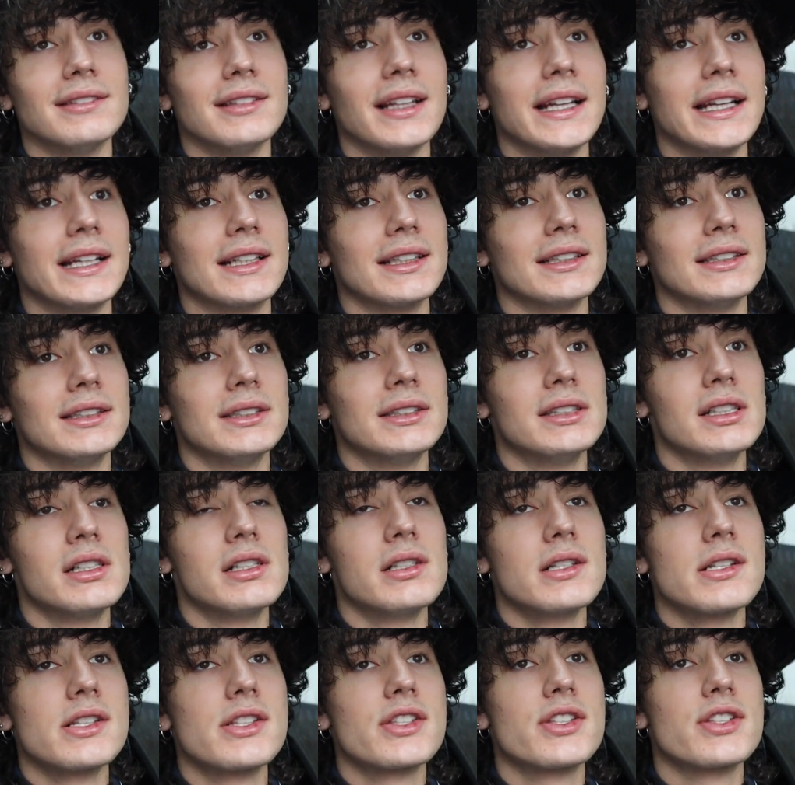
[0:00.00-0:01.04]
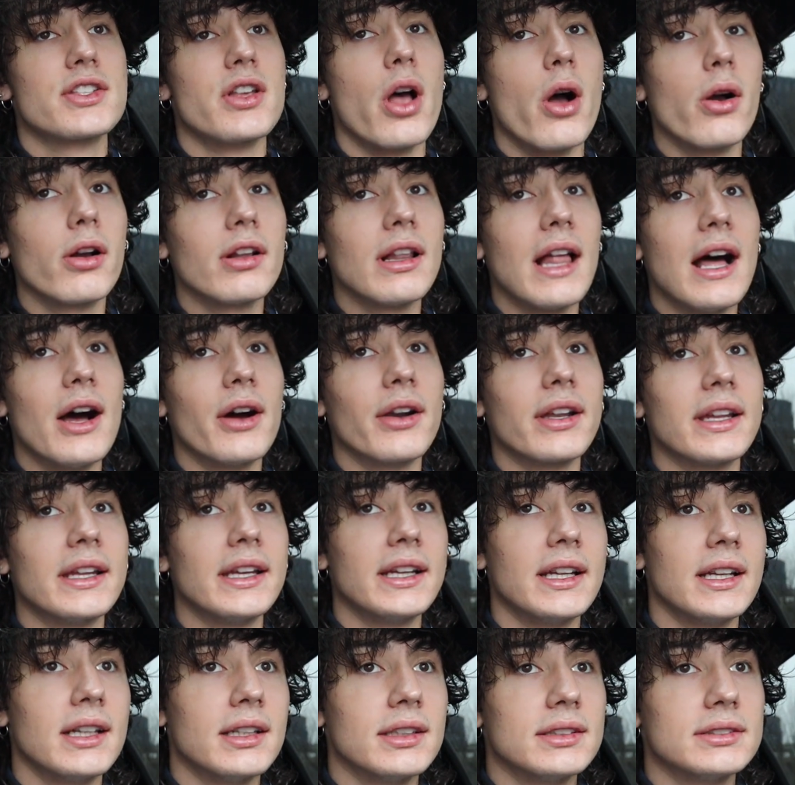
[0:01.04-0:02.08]
Like so
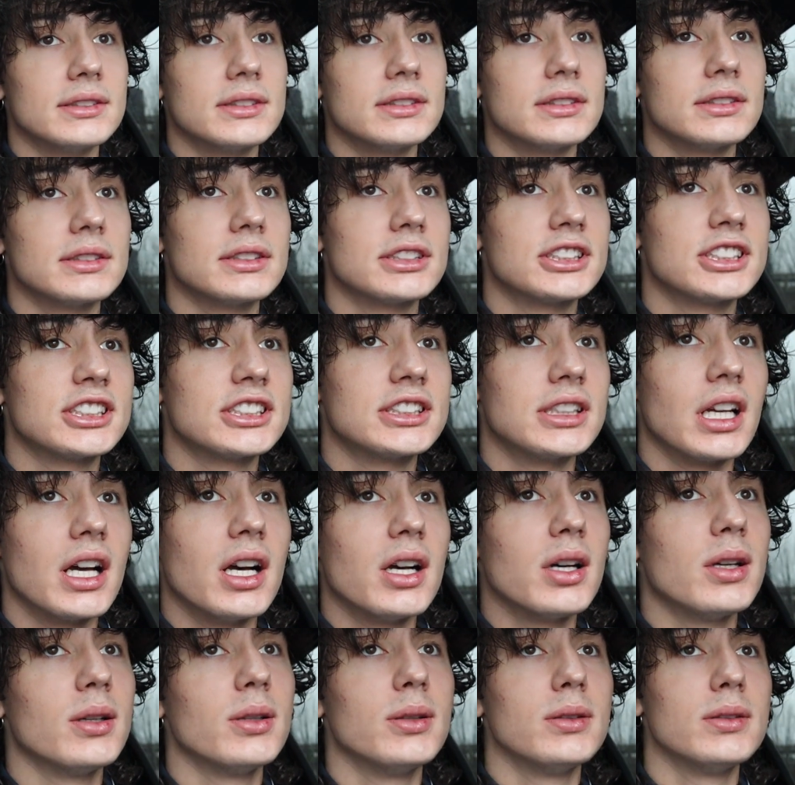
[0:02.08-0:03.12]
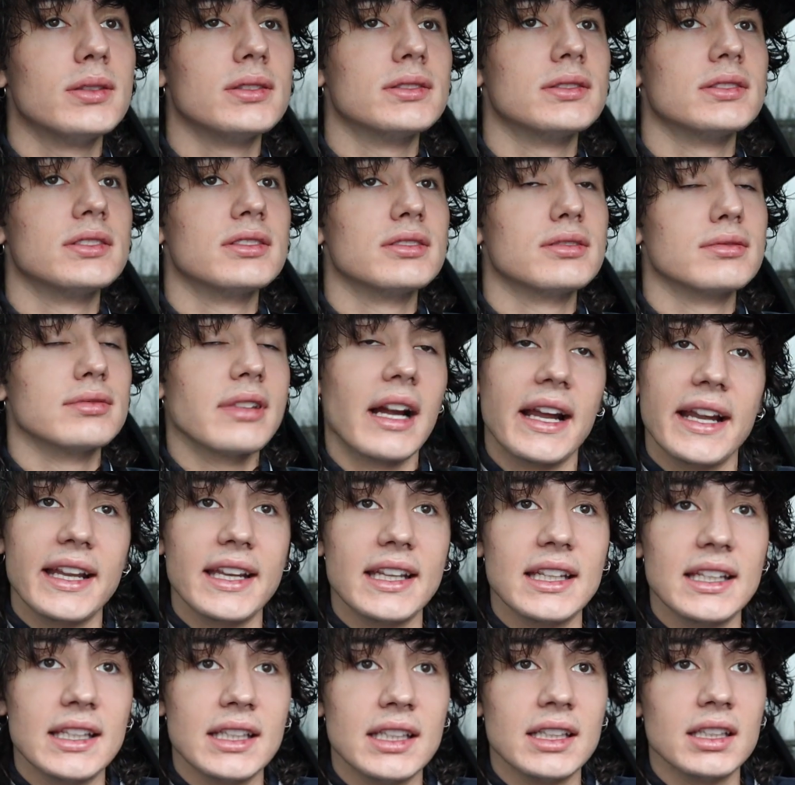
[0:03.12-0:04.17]
cloudy, so
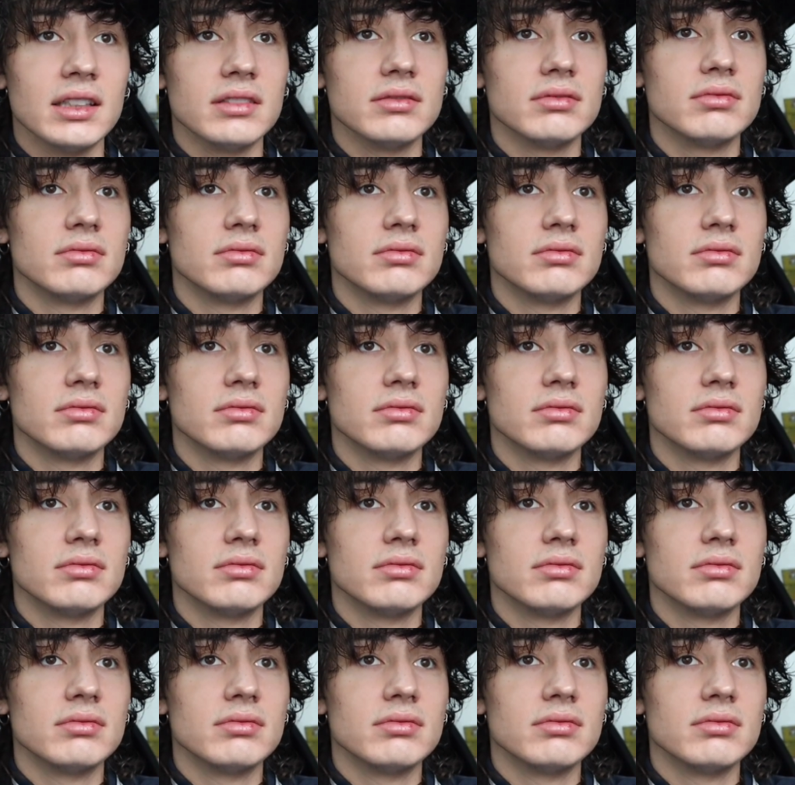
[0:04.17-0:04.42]
rainy.